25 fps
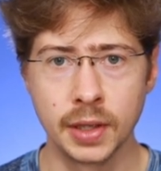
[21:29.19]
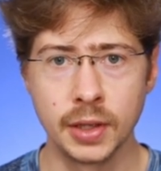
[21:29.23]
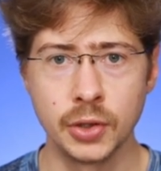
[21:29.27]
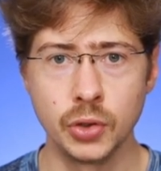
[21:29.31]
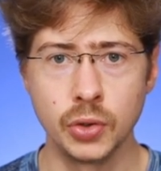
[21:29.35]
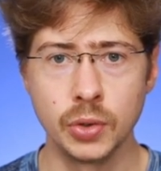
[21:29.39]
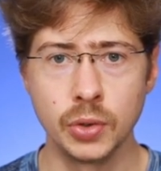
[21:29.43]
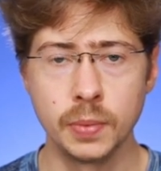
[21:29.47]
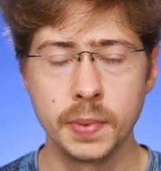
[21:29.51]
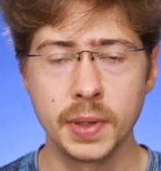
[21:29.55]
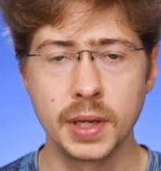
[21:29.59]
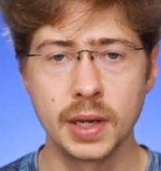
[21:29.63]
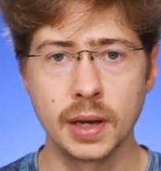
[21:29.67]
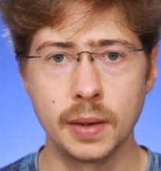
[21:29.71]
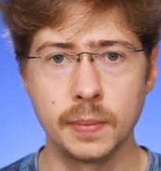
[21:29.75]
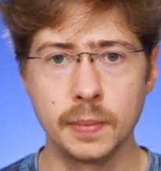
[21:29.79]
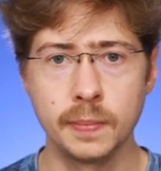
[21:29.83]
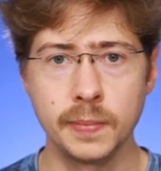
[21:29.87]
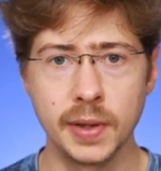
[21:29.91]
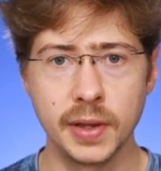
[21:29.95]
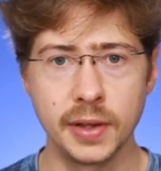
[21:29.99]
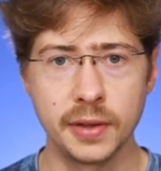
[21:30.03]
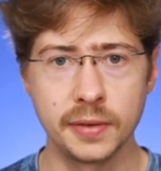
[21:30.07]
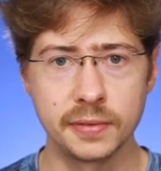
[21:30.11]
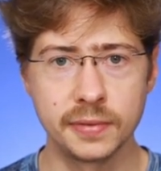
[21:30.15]
you become
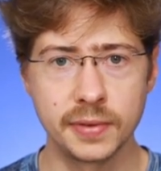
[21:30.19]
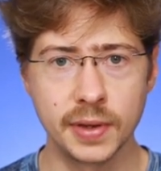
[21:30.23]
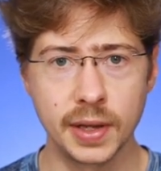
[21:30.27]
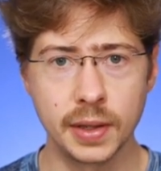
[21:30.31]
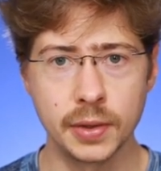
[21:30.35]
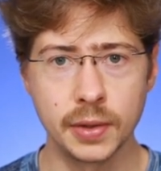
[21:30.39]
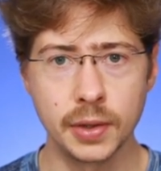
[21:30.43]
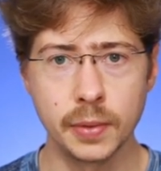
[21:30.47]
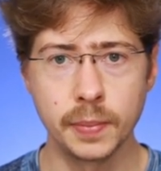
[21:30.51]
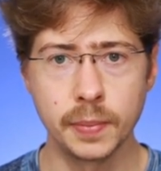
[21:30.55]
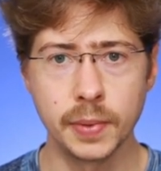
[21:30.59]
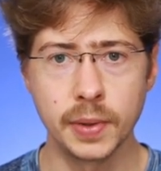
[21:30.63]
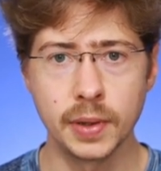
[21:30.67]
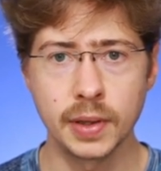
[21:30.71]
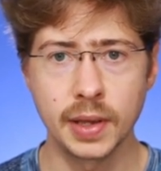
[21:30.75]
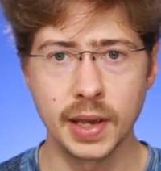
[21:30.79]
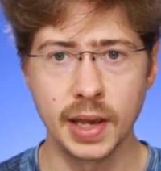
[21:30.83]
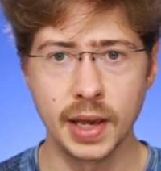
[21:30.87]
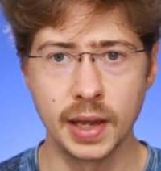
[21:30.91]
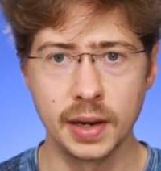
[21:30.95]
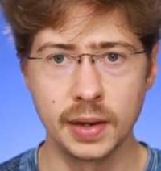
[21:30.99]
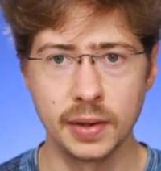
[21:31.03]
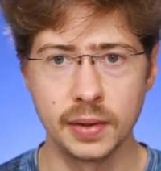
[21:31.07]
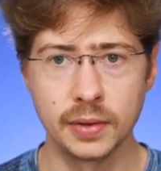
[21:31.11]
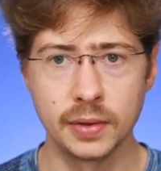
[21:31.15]
a valuable
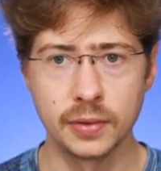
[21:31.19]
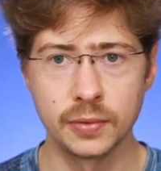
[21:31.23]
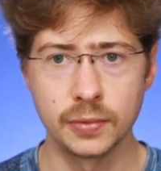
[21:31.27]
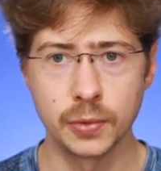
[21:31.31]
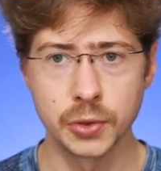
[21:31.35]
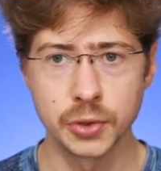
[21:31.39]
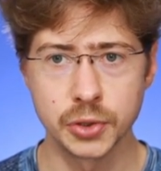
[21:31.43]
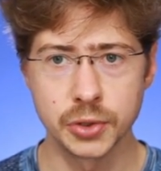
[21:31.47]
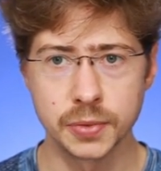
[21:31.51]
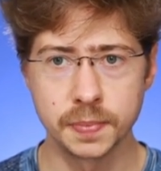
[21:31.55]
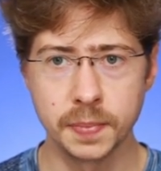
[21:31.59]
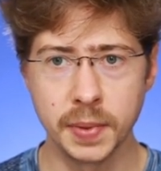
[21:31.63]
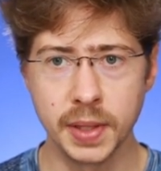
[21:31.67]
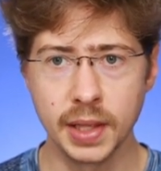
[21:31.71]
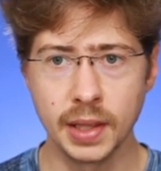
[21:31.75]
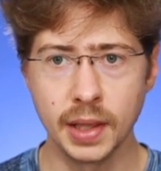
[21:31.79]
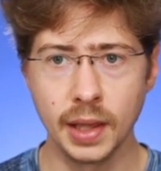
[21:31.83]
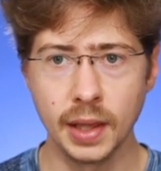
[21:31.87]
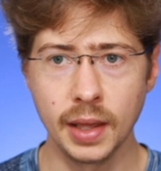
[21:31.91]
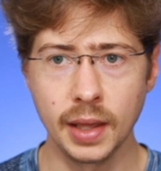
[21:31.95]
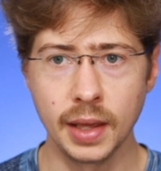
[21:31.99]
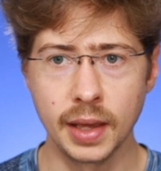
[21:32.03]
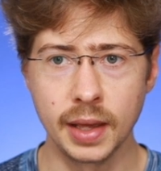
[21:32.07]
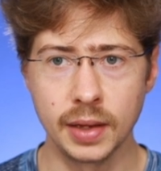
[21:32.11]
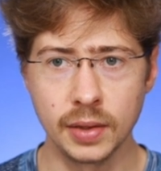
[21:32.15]
candidate for
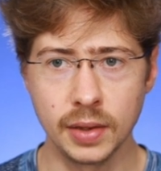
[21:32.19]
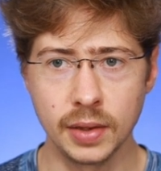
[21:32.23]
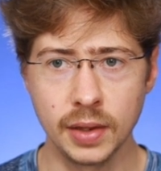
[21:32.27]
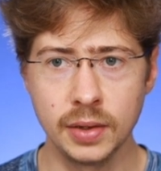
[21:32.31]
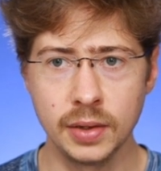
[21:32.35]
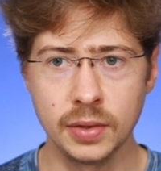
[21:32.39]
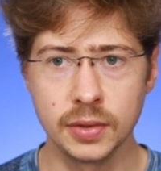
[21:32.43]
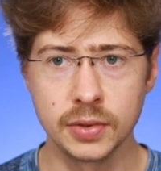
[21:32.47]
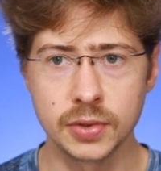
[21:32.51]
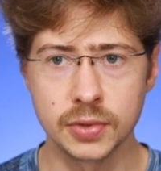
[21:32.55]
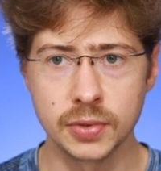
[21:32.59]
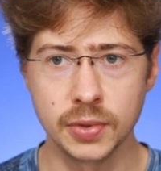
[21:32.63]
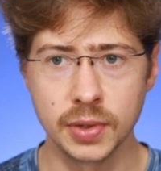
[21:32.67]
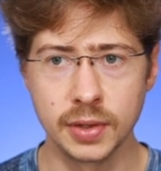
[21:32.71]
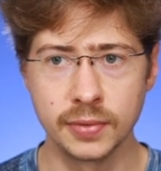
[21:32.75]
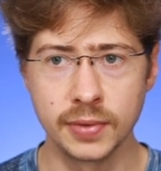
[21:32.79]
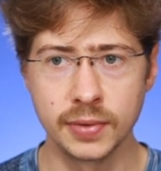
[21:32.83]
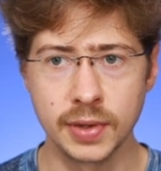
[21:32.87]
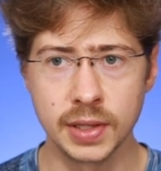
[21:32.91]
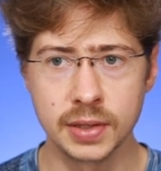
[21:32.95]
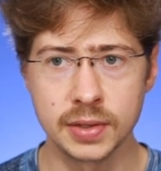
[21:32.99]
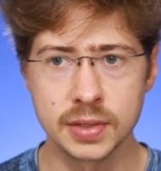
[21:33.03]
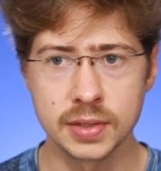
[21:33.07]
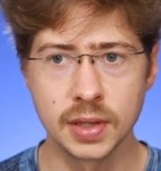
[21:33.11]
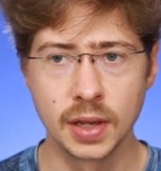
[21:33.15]
speaking at industry
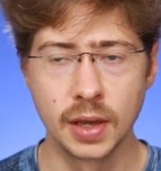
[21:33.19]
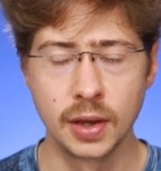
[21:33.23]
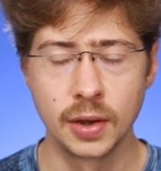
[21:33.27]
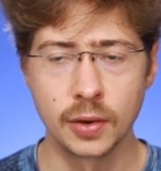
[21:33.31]
events,